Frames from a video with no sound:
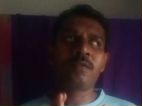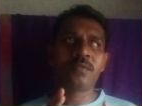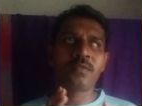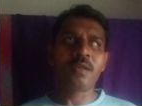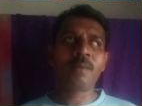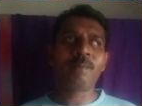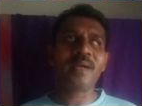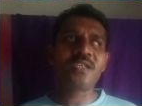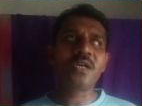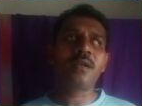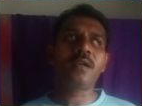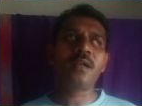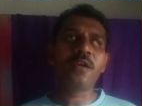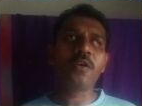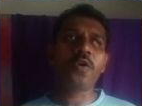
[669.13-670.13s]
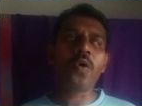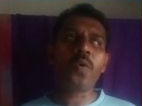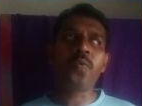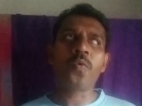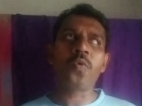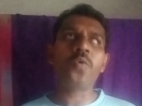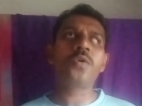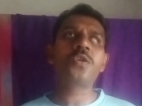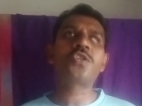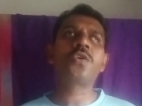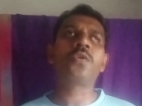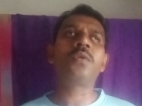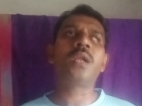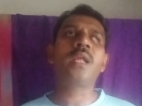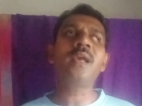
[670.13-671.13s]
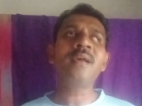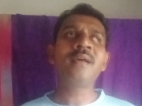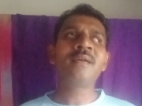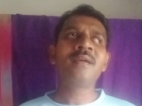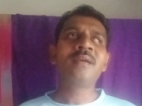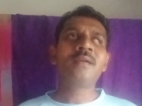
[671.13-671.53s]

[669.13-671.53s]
the majority of votes only.